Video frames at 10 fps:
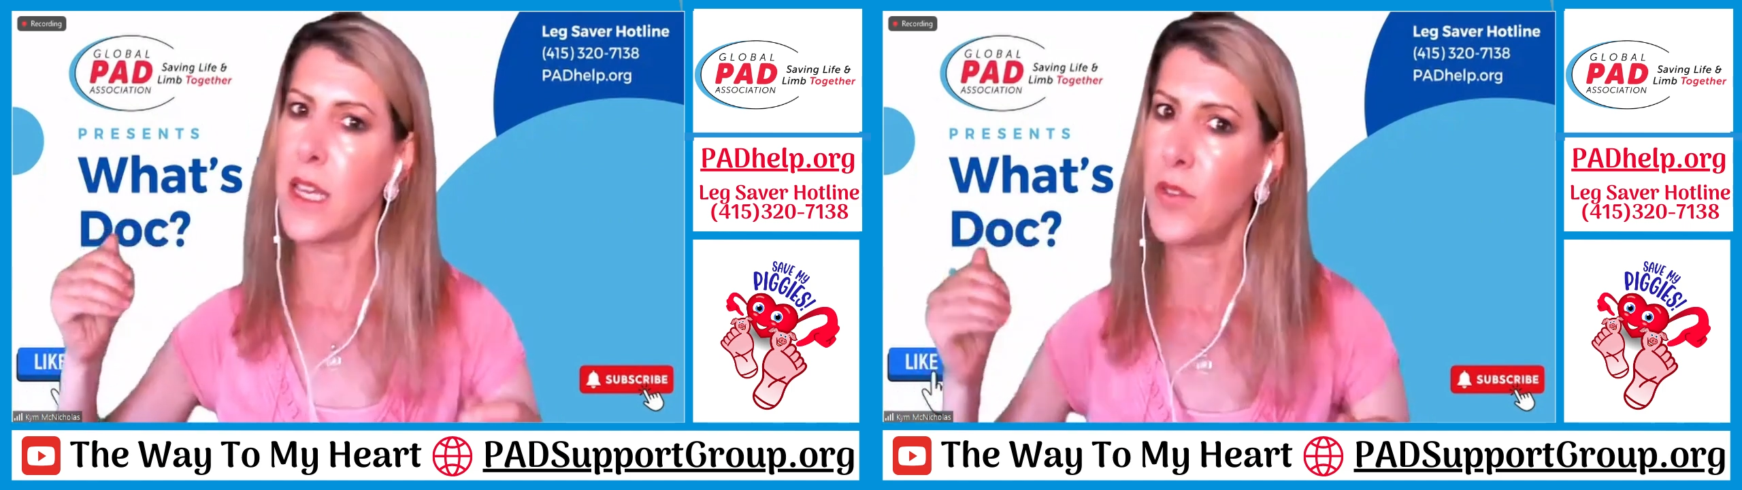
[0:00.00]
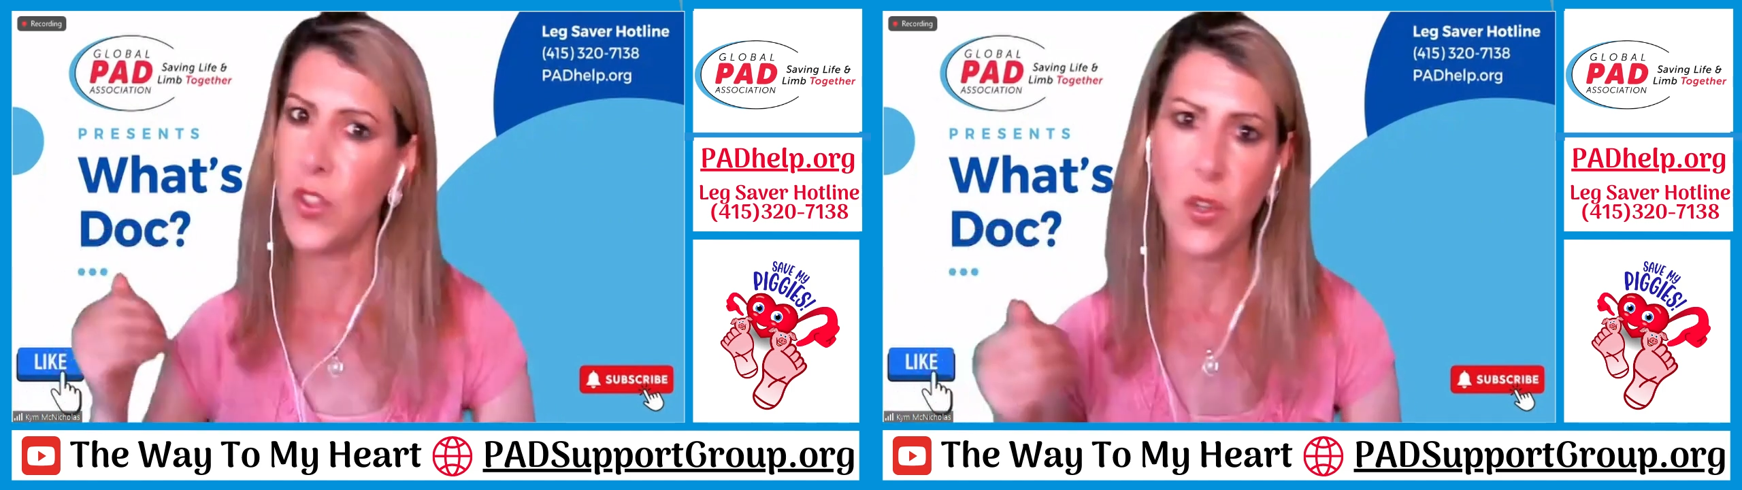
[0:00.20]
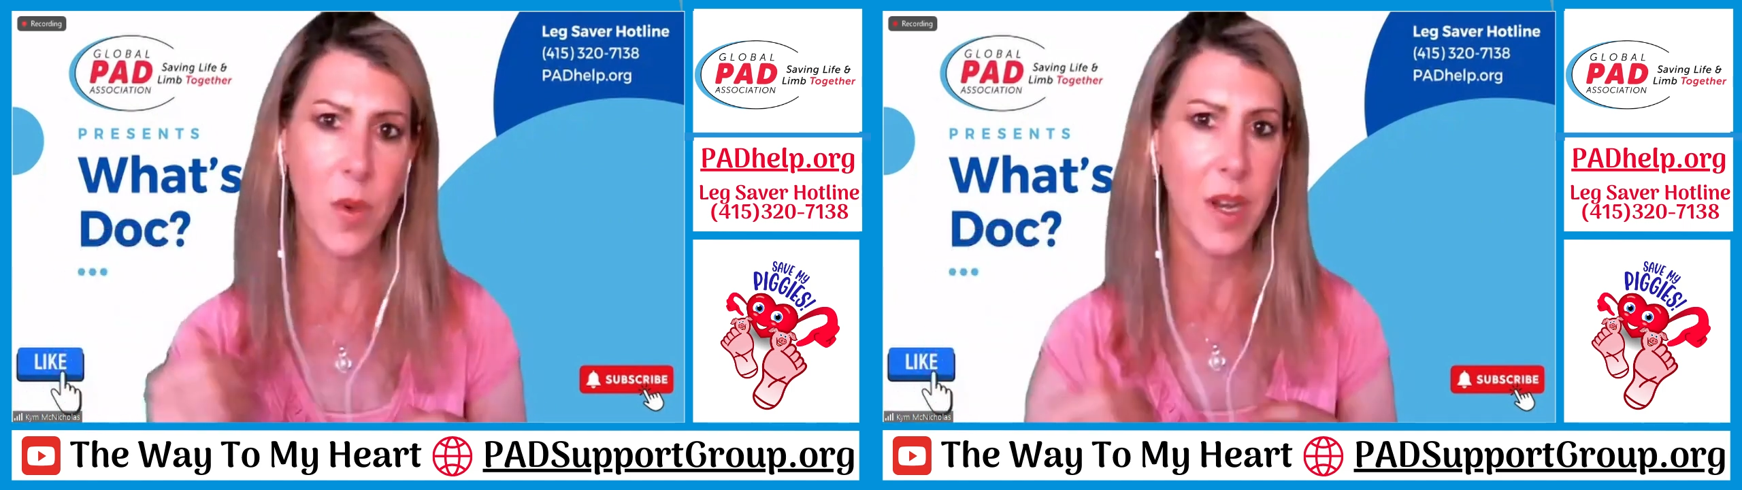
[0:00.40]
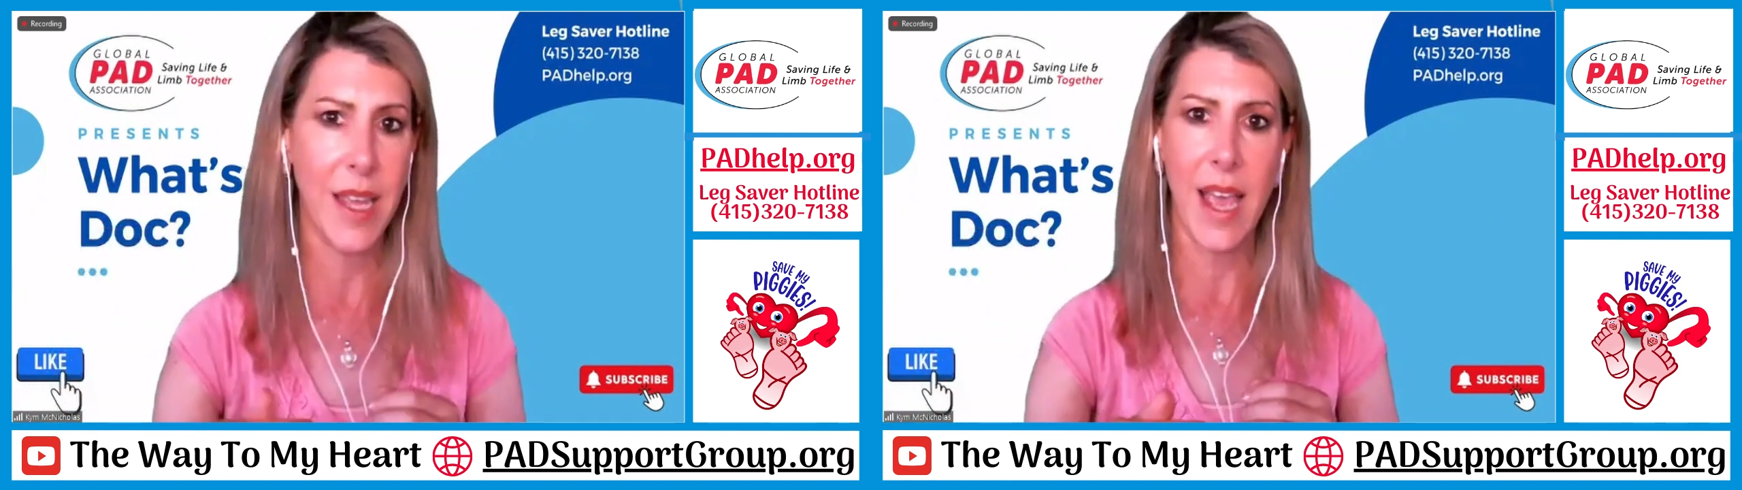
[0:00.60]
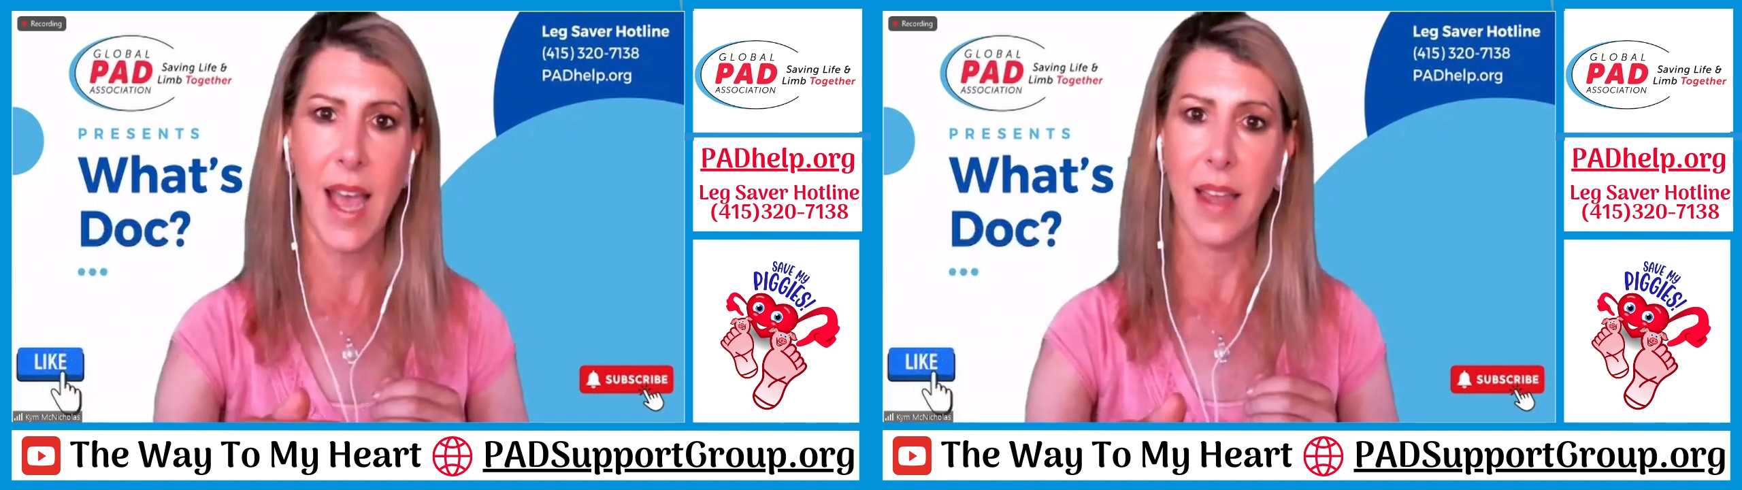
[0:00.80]
you do it
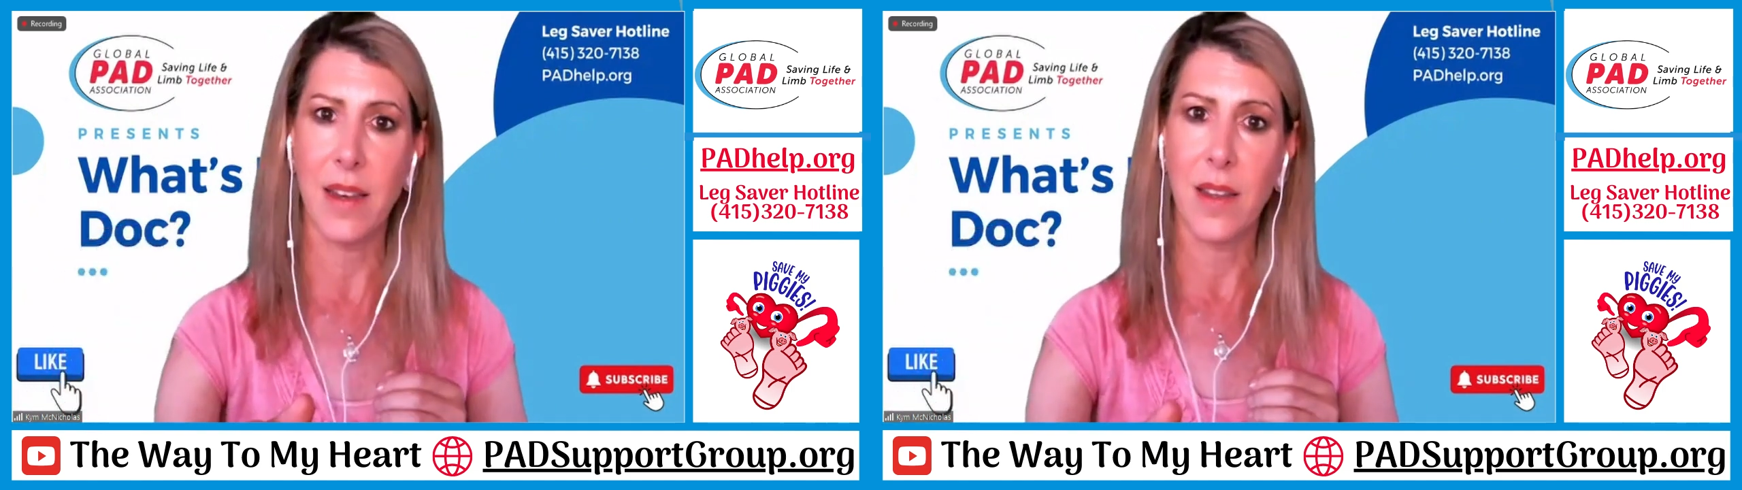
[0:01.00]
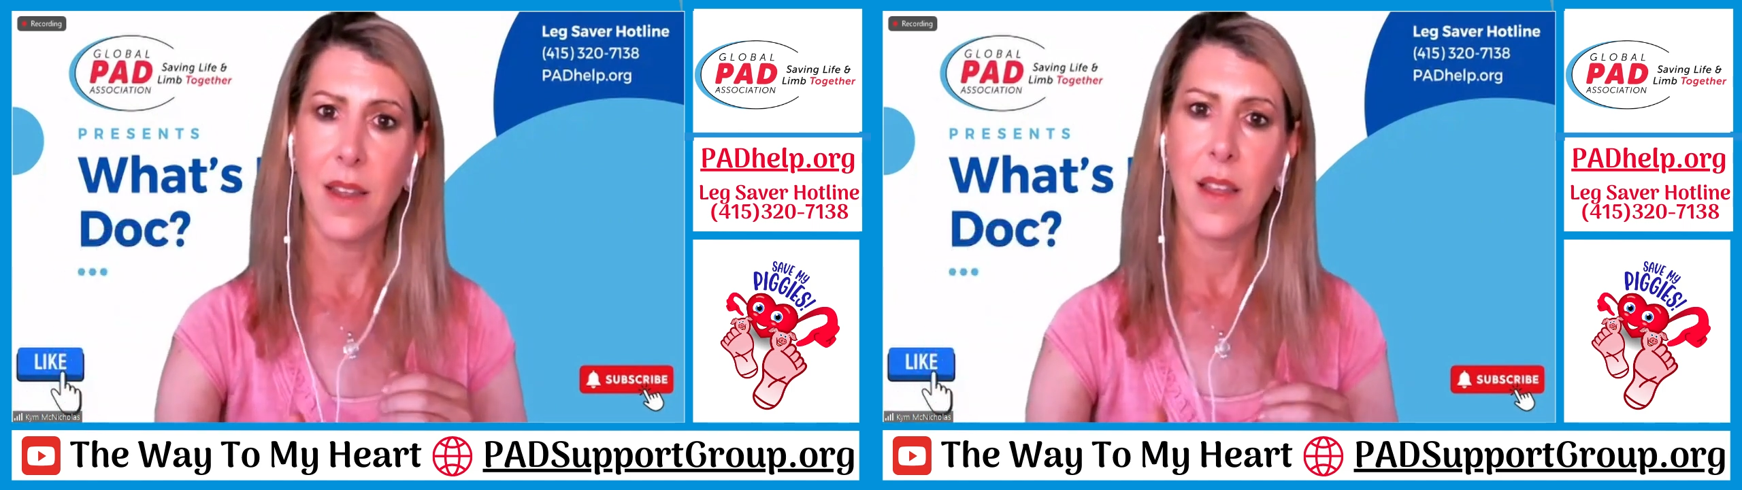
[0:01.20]
again.